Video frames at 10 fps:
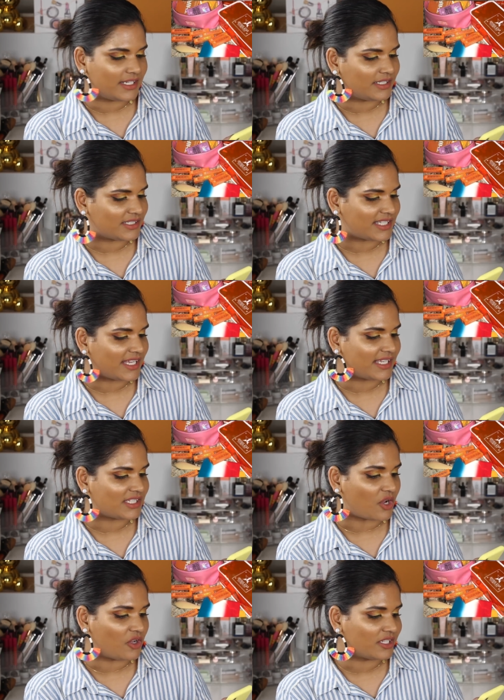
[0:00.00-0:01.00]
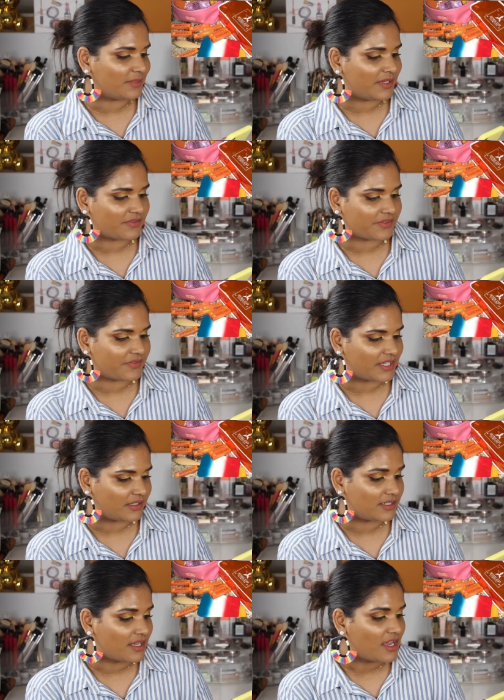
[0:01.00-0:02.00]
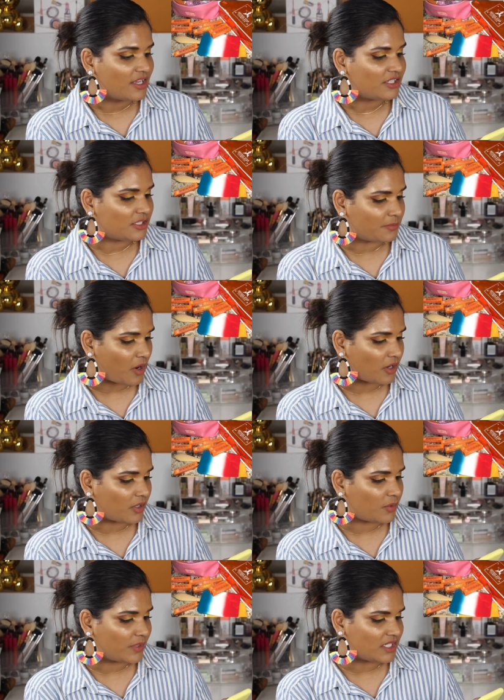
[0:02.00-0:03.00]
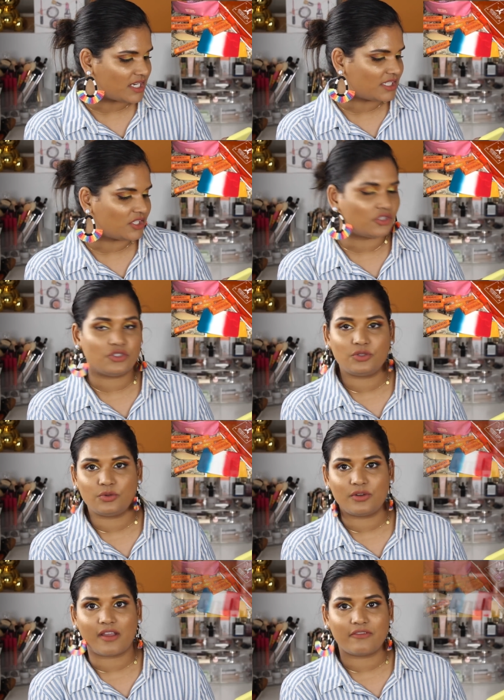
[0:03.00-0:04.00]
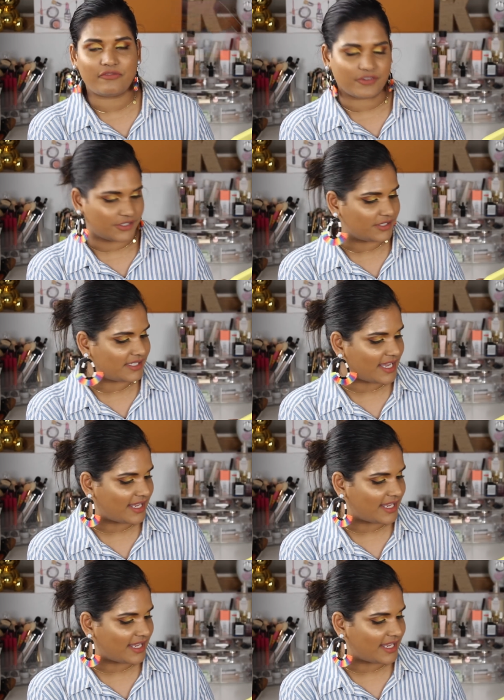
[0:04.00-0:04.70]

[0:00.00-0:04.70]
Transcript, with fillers: It looks like it's all going to be revealed tomorrow, which is June 1st.